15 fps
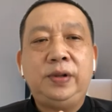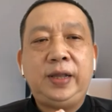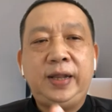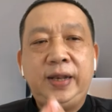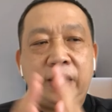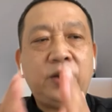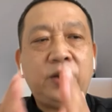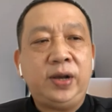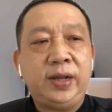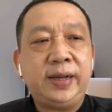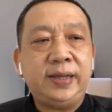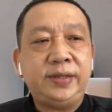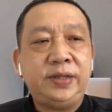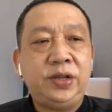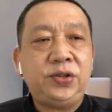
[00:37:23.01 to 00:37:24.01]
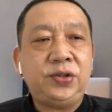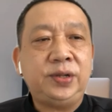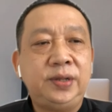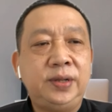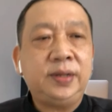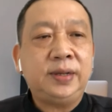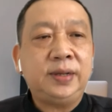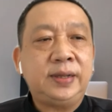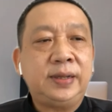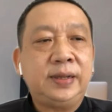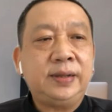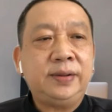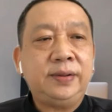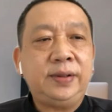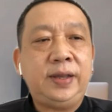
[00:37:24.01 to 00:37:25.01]
in the organization.
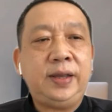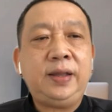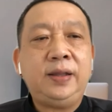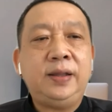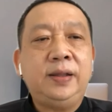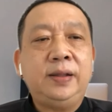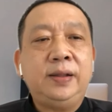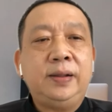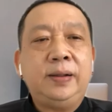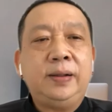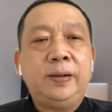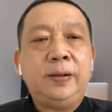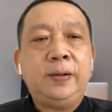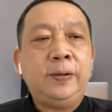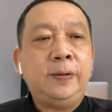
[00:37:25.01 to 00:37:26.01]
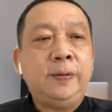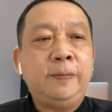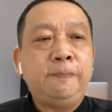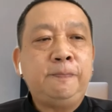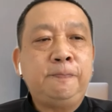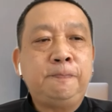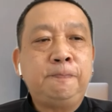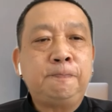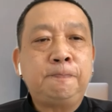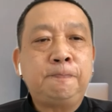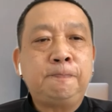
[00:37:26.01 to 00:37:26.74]
Okay, um,